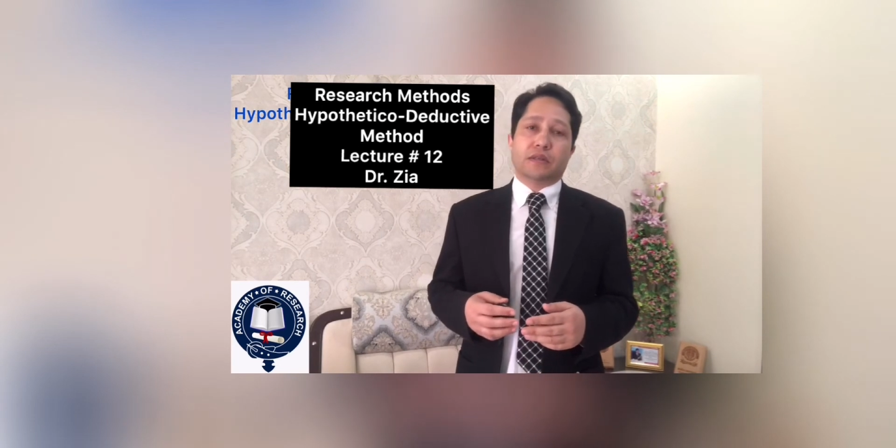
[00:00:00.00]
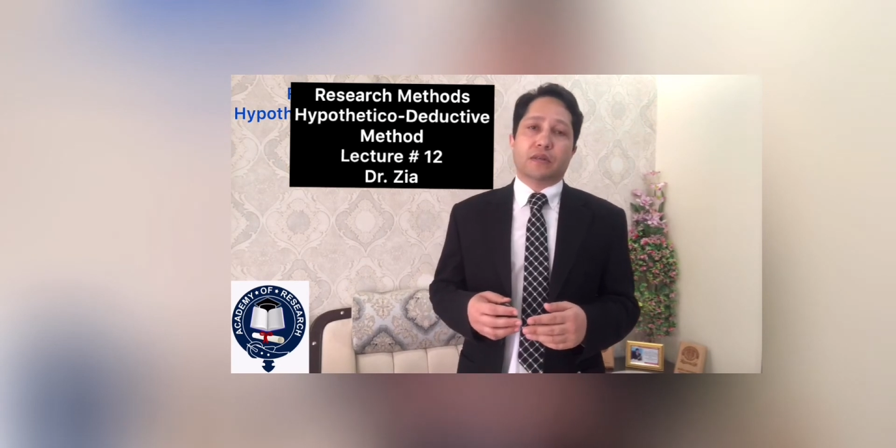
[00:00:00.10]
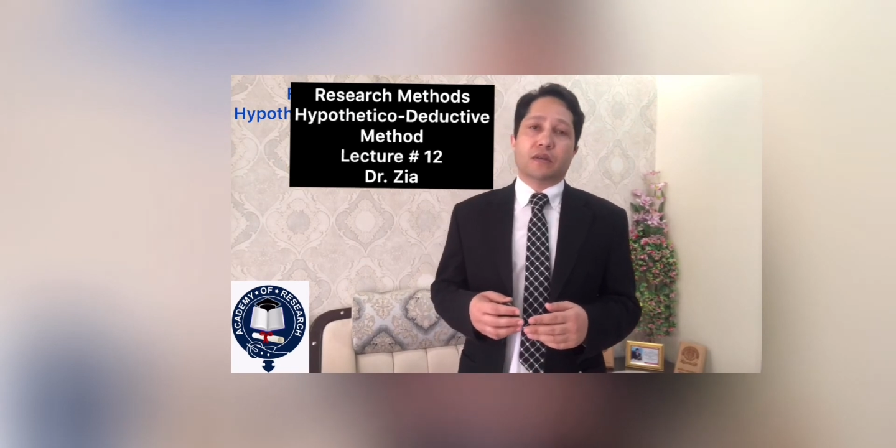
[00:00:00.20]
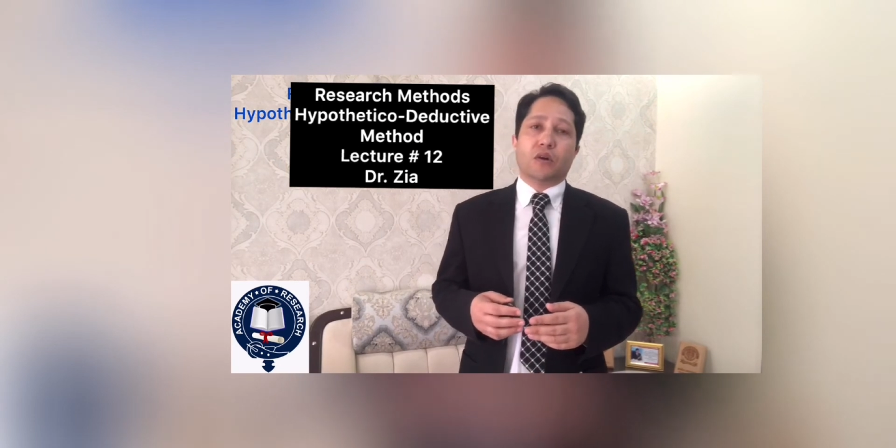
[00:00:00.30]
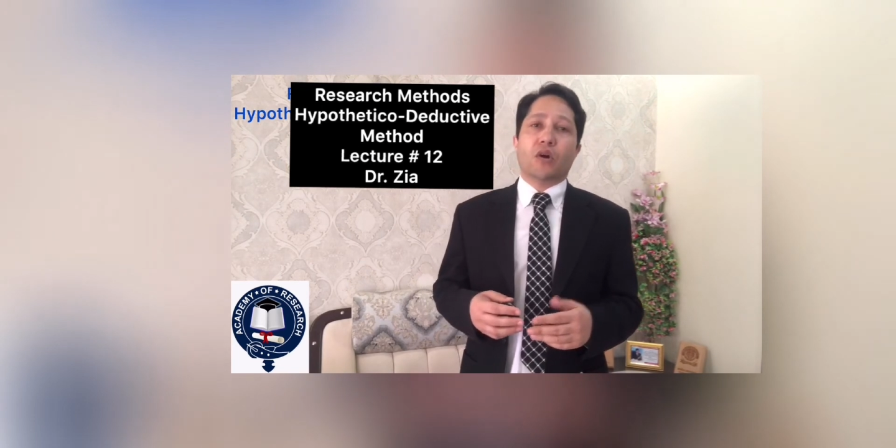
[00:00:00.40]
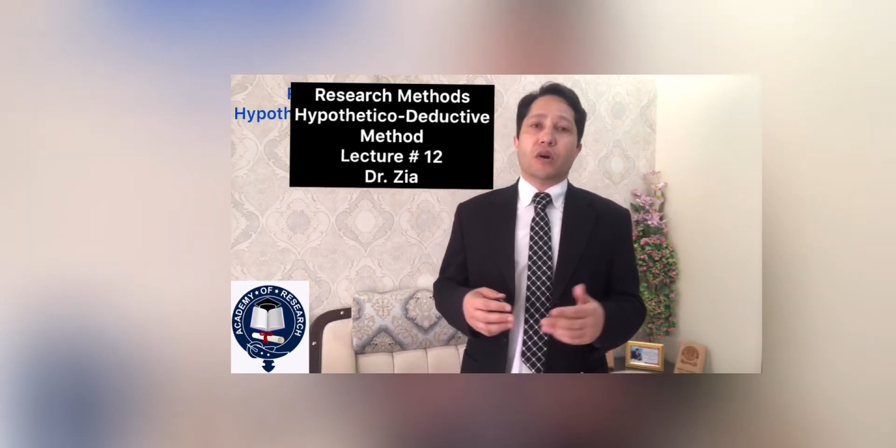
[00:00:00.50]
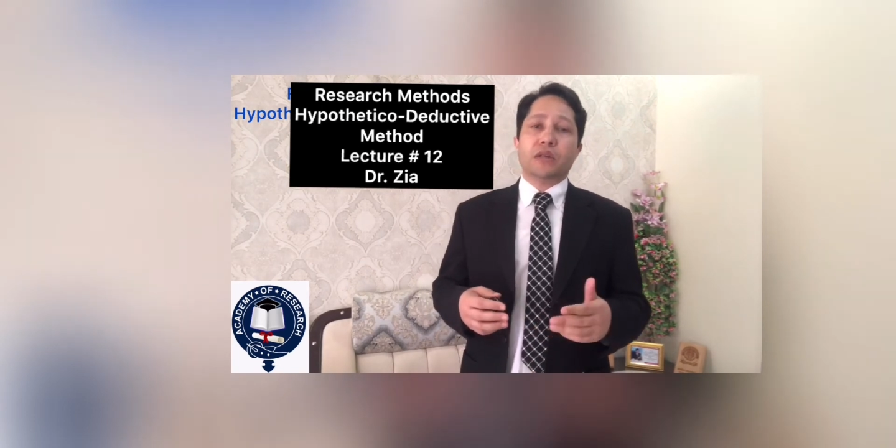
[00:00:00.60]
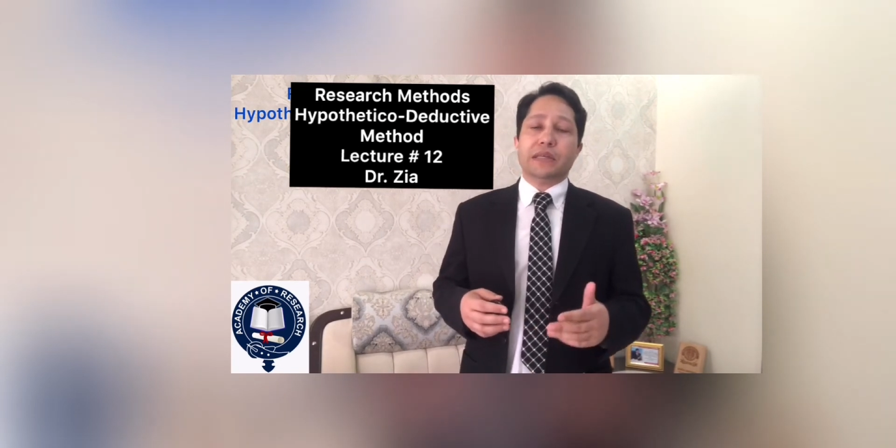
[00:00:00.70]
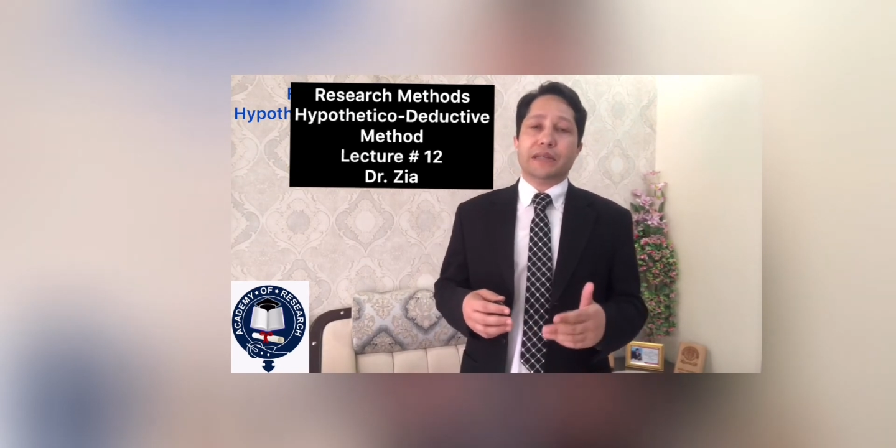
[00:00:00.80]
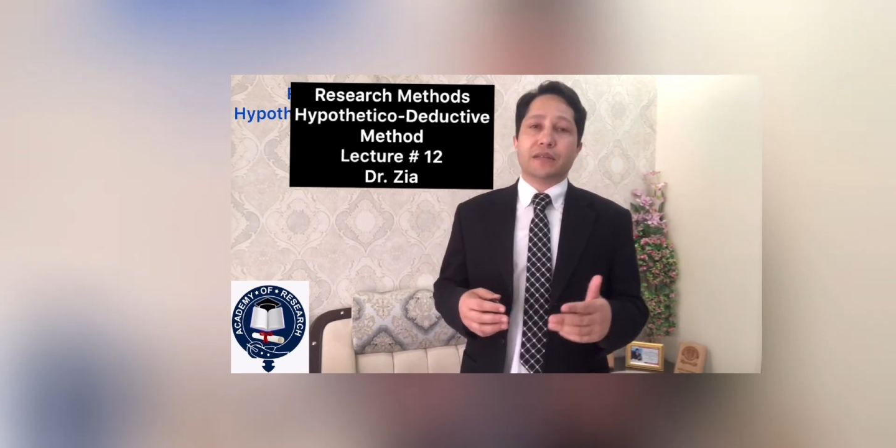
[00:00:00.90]
or
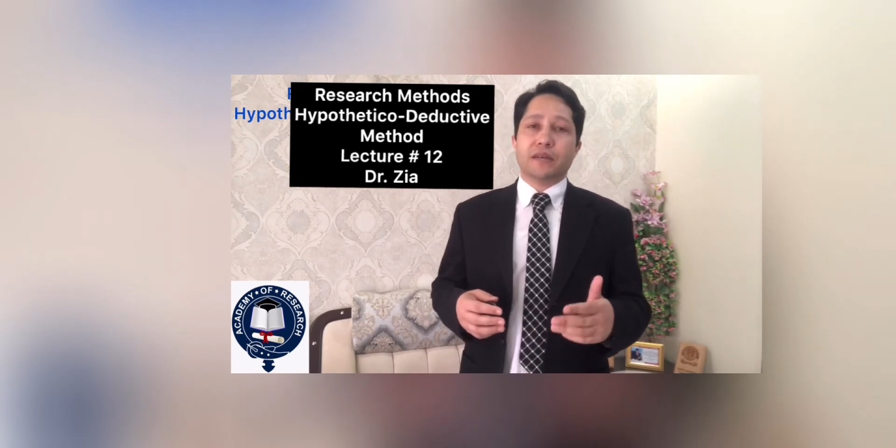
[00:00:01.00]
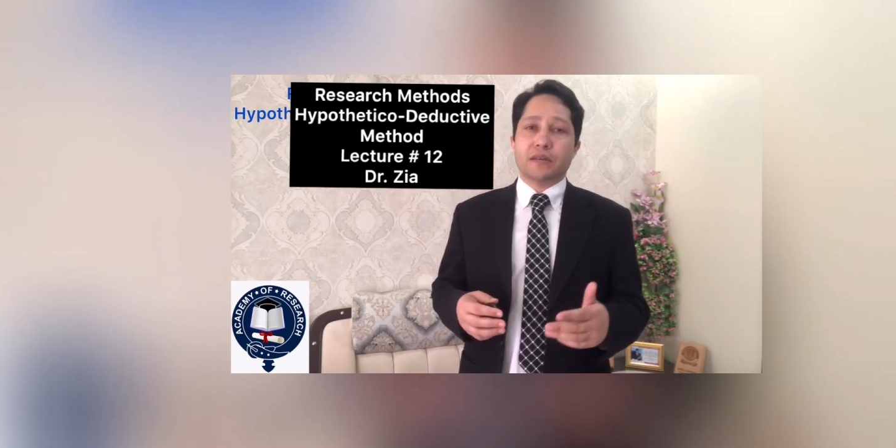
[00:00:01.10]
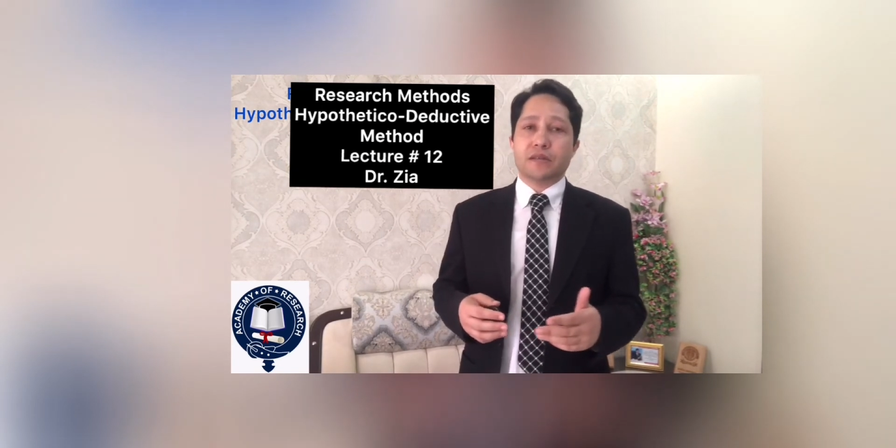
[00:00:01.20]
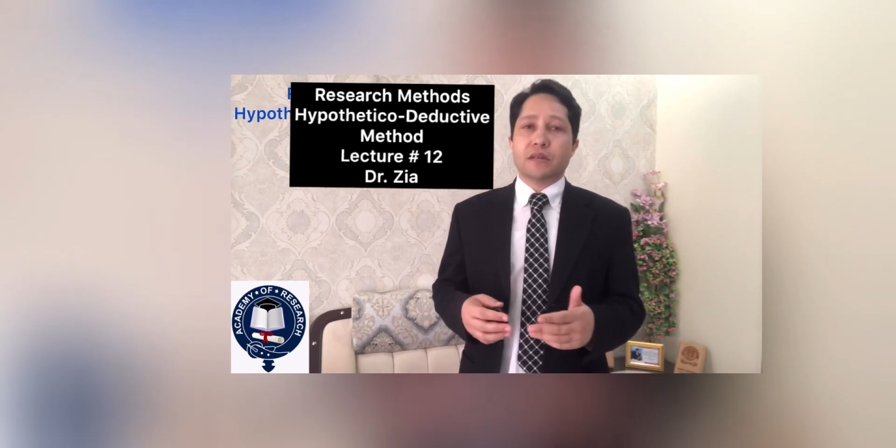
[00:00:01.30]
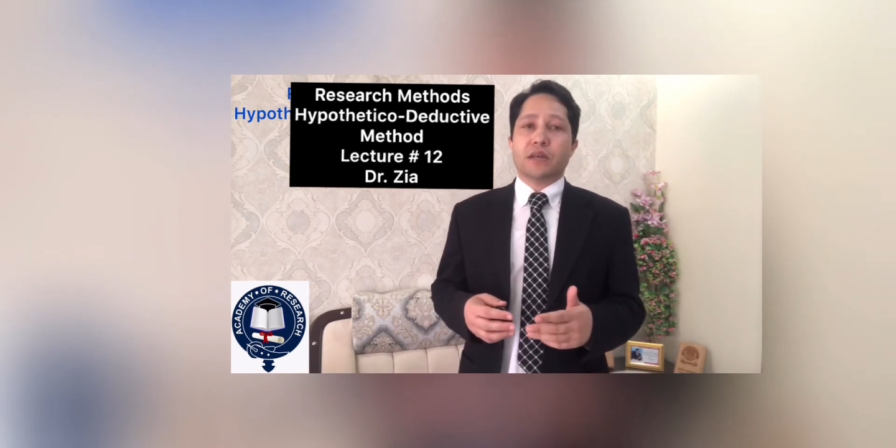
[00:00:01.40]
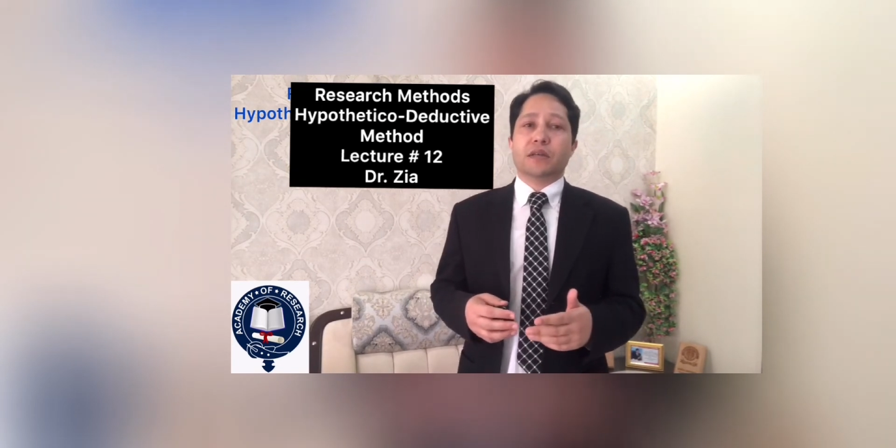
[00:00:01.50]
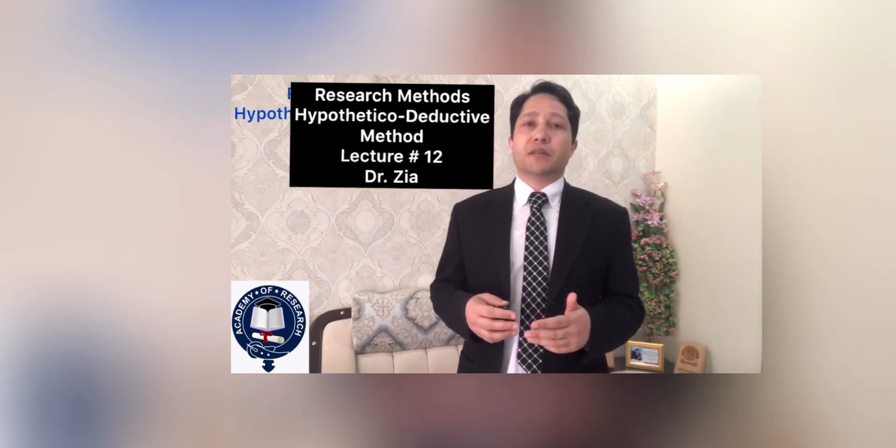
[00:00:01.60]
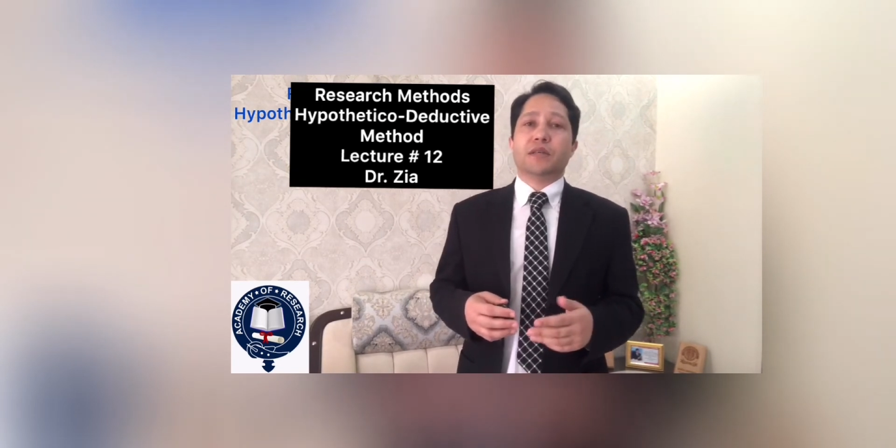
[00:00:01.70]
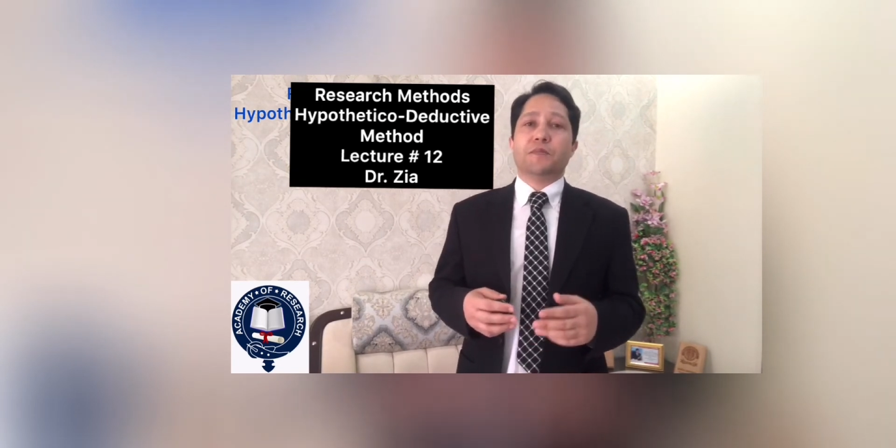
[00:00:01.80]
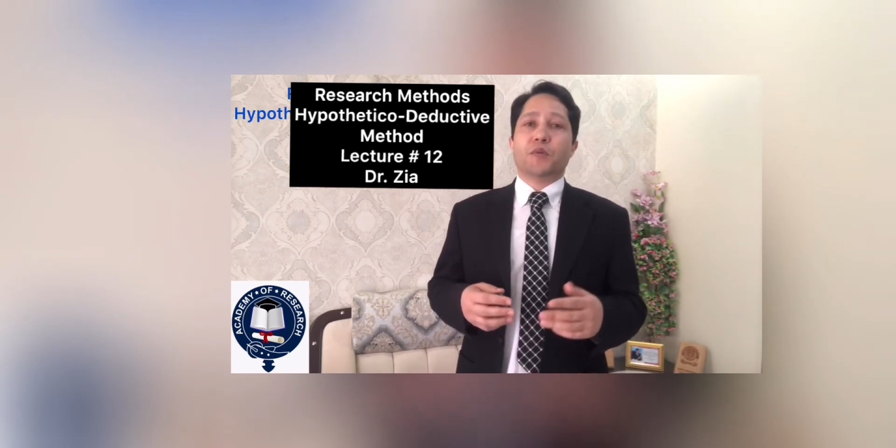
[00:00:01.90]
it is
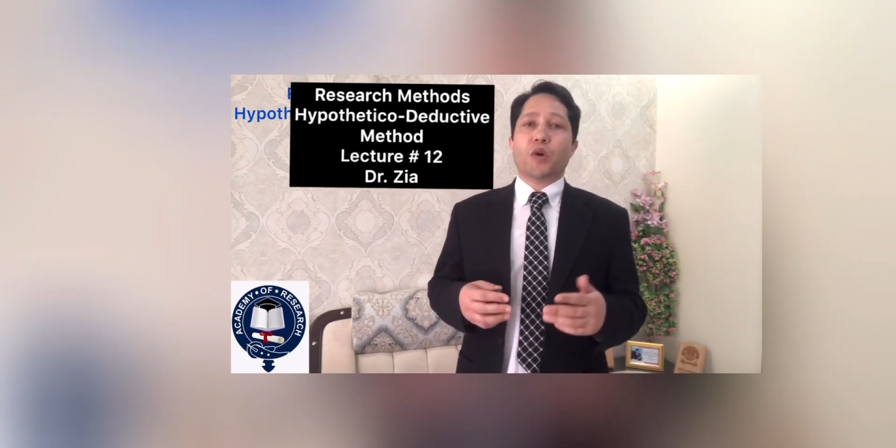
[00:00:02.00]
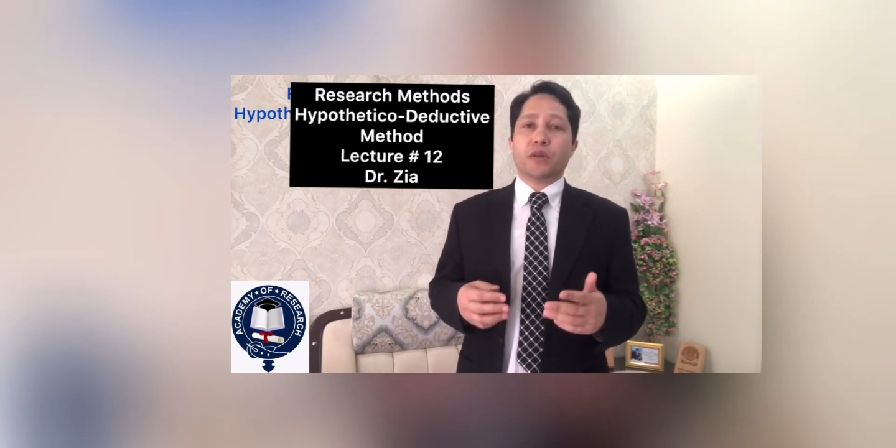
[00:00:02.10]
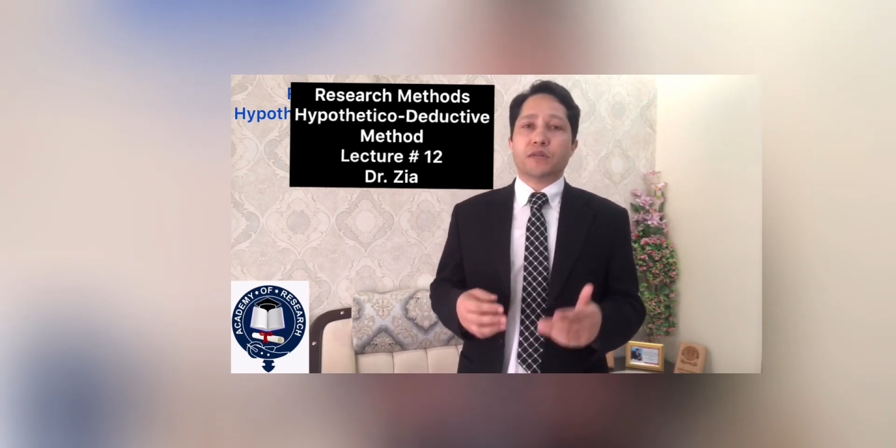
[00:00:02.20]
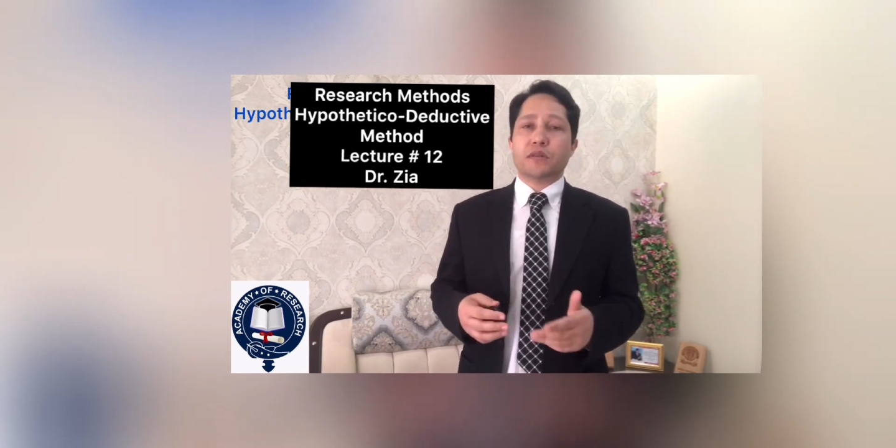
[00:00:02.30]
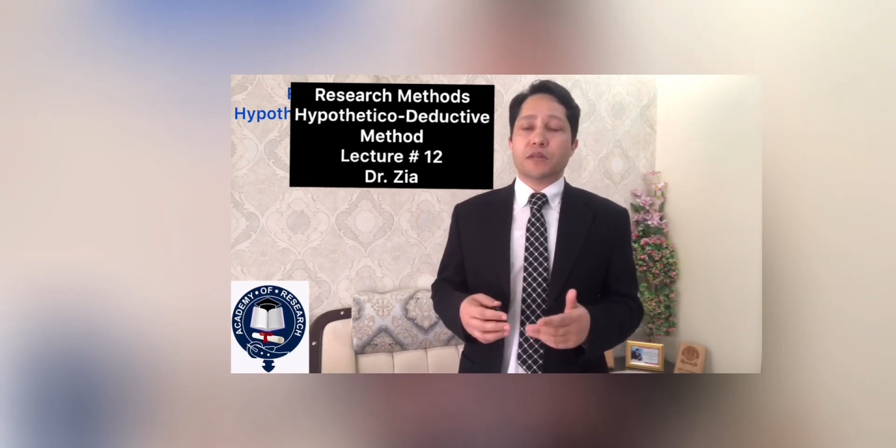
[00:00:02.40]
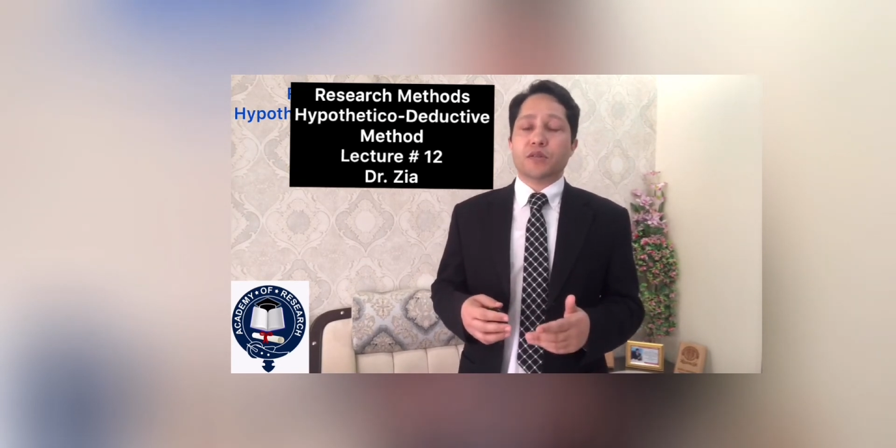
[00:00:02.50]
the process